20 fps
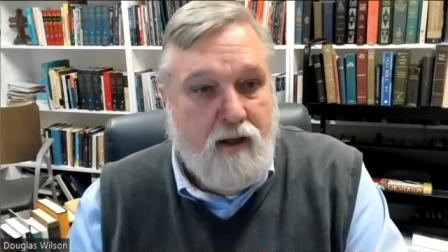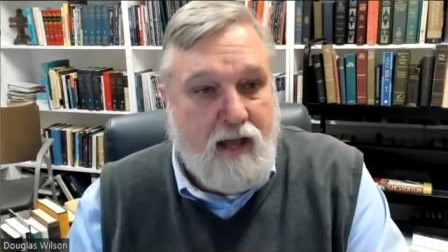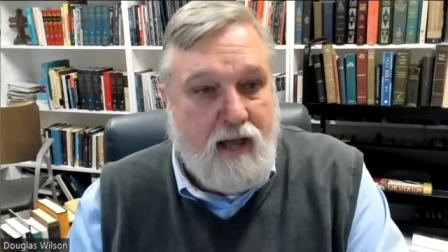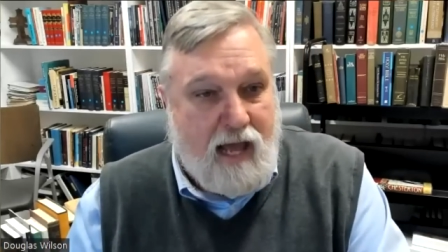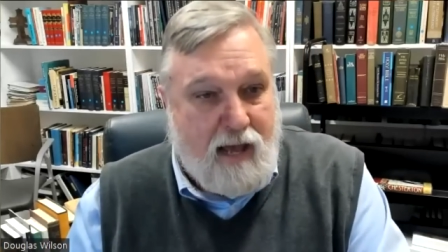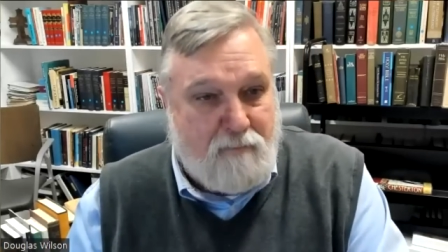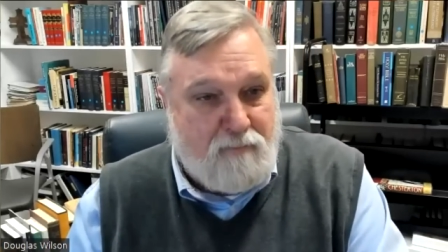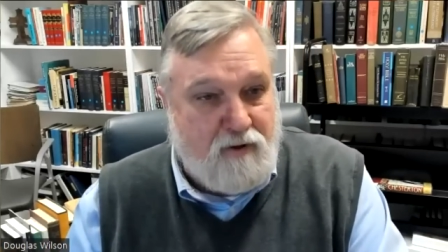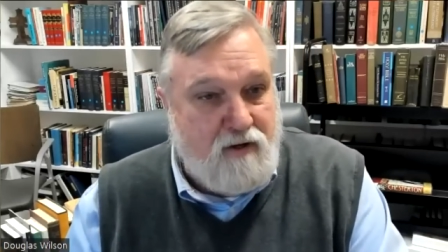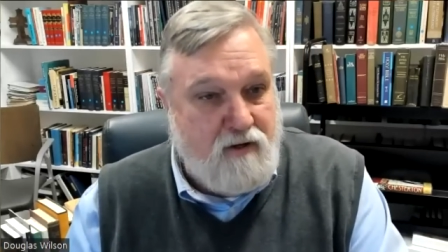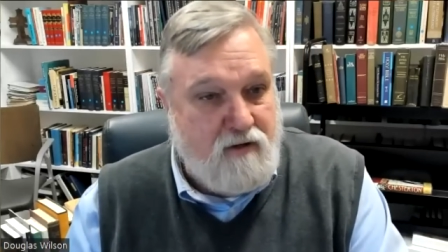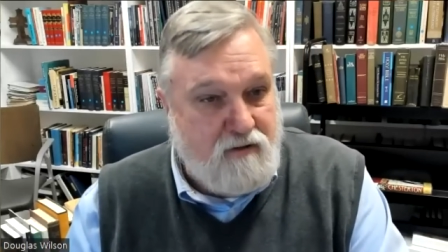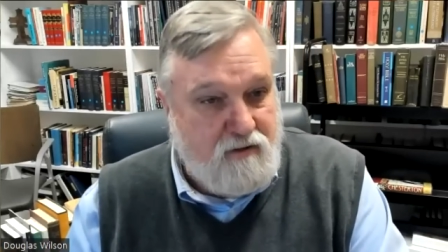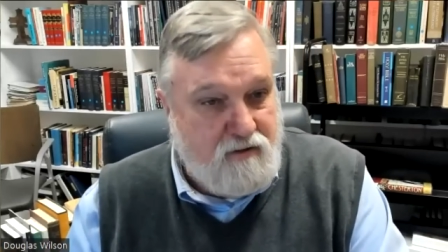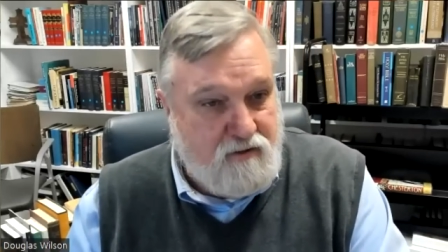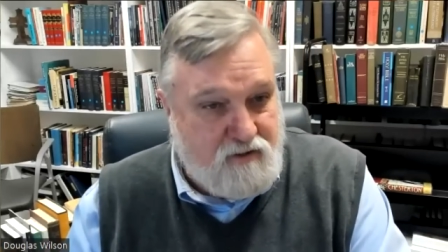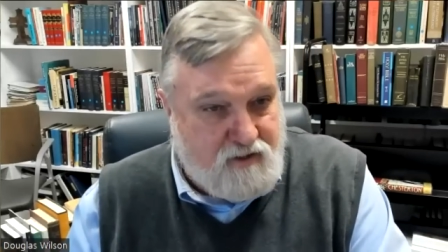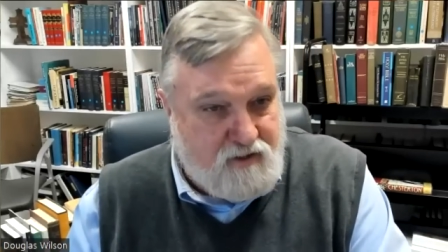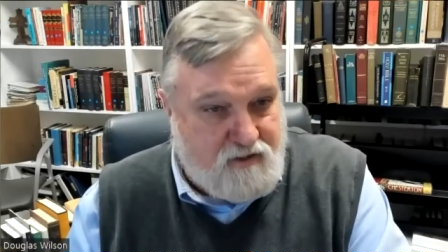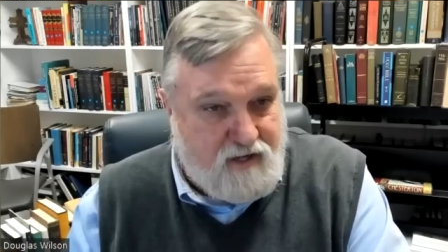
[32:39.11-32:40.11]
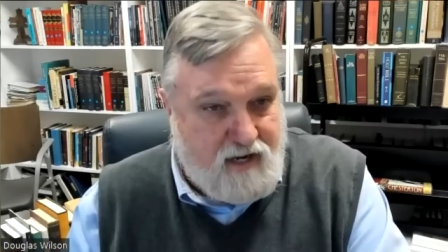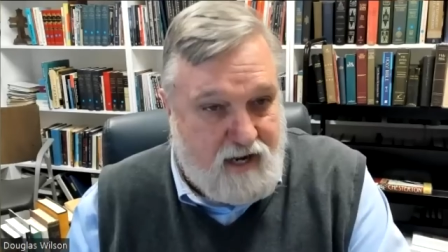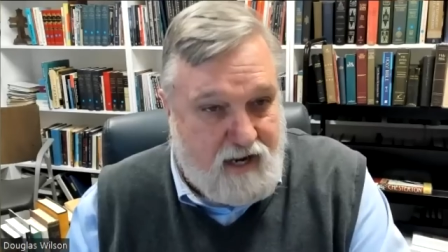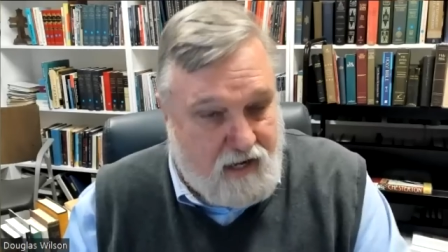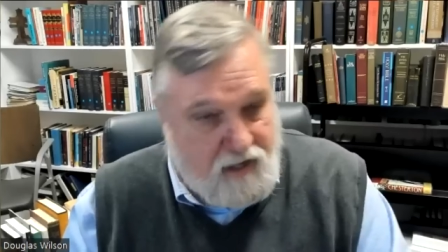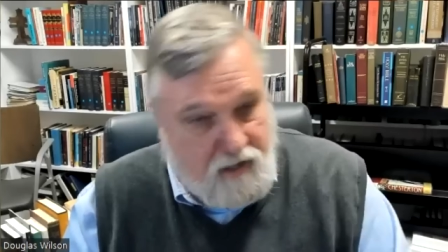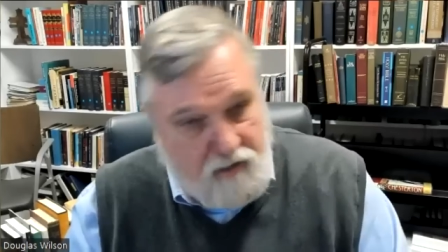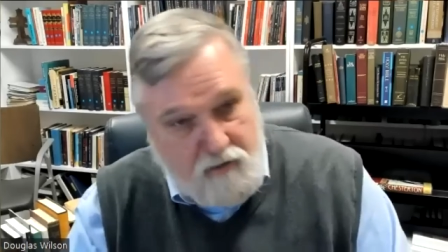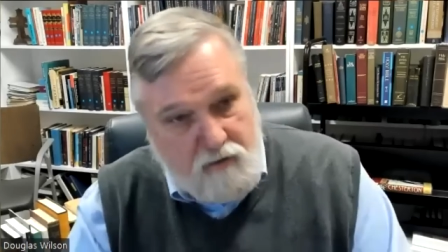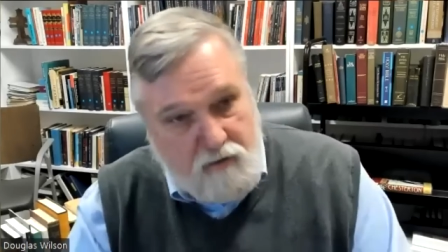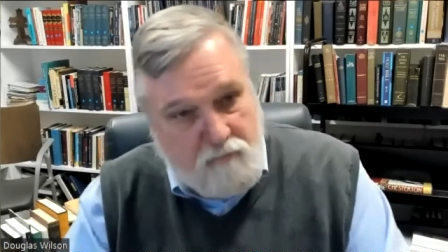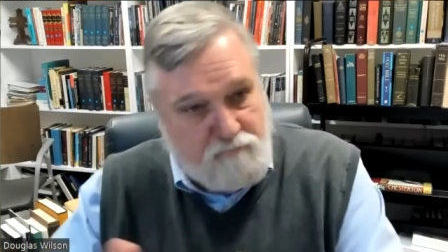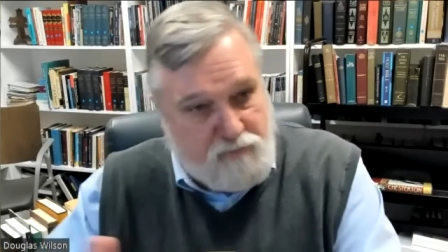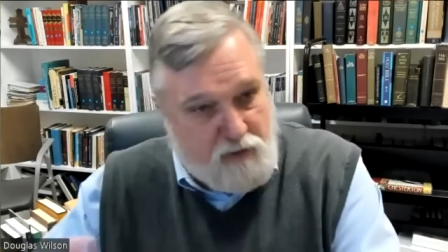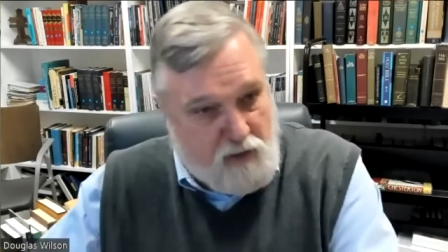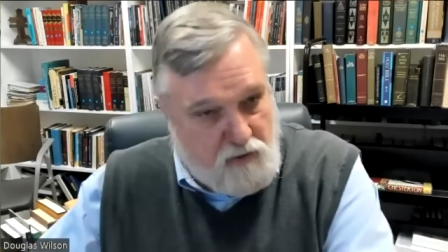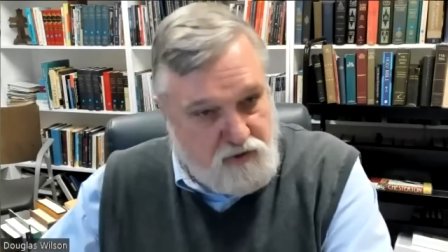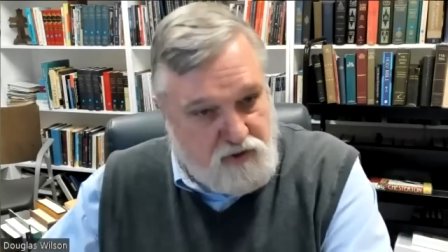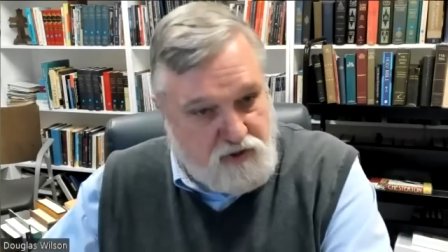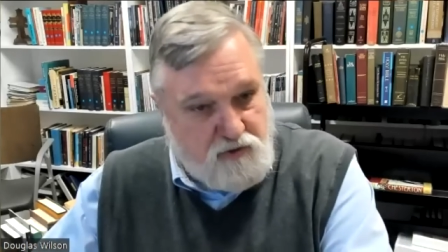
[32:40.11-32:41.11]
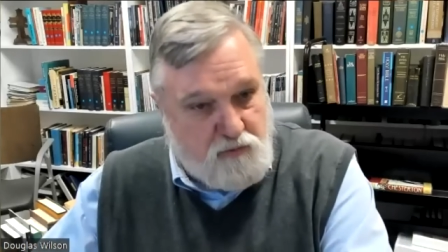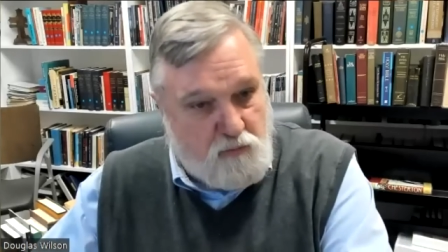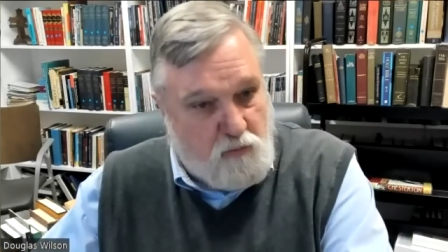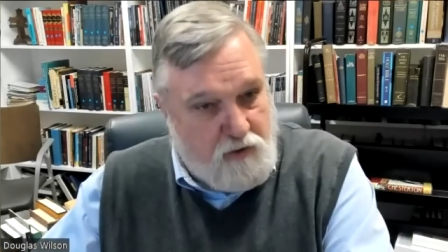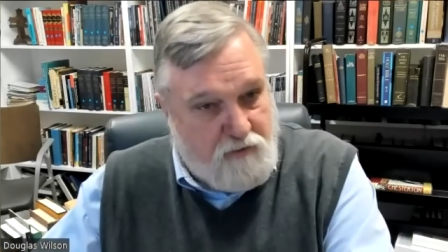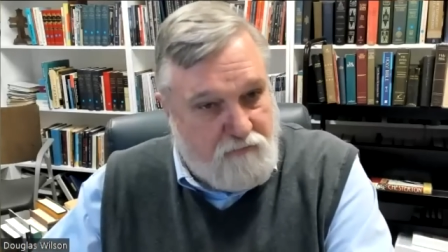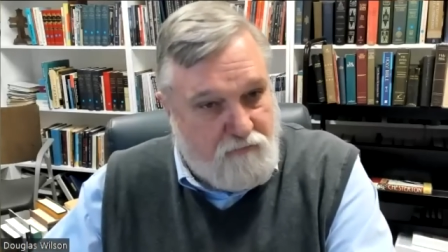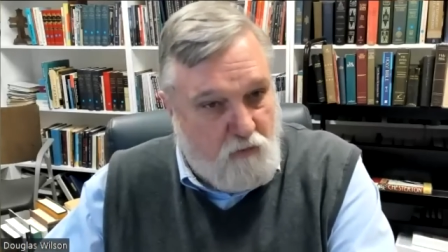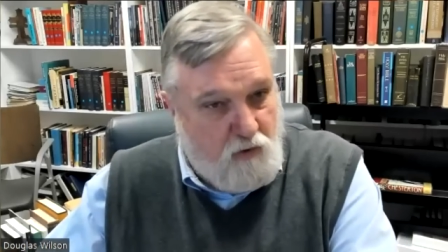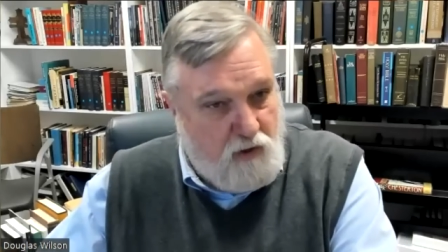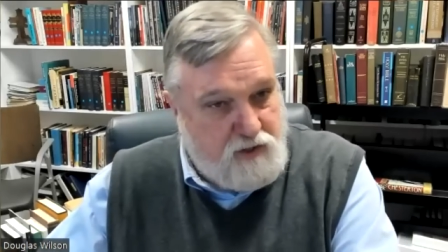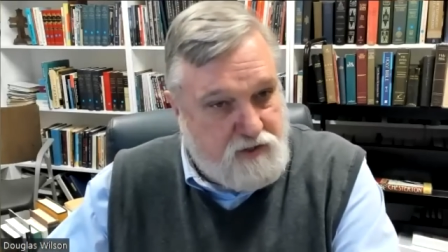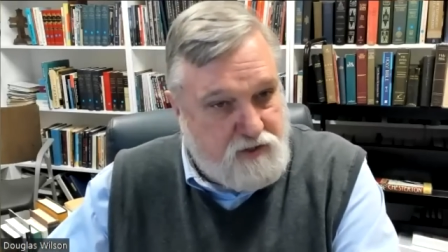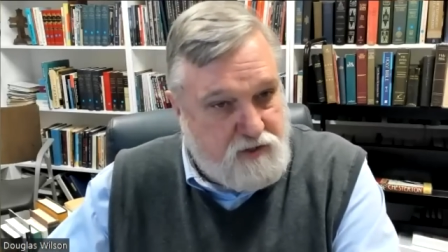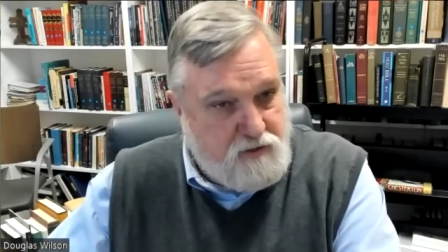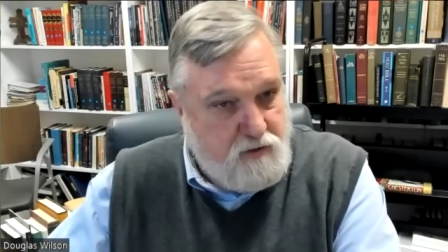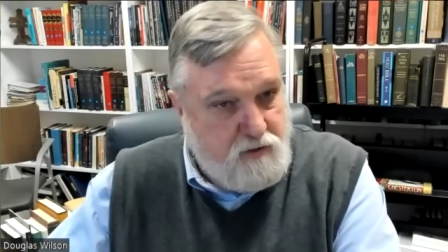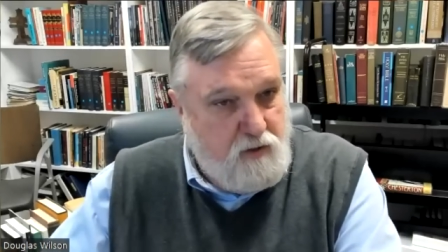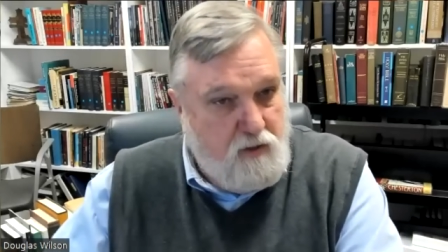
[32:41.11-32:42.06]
happened today, post revoice,